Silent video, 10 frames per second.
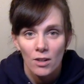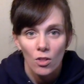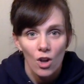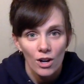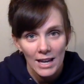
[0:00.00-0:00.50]

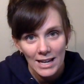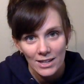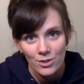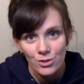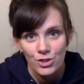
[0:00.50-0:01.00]

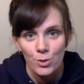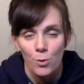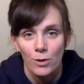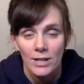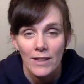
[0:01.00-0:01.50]
long-handled
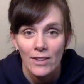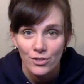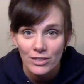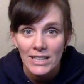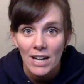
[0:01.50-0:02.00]
shoehorn, and they're
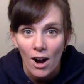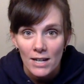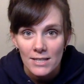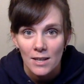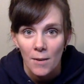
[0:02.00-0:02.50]
really
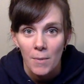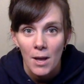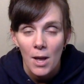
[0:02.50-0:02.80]
awesome,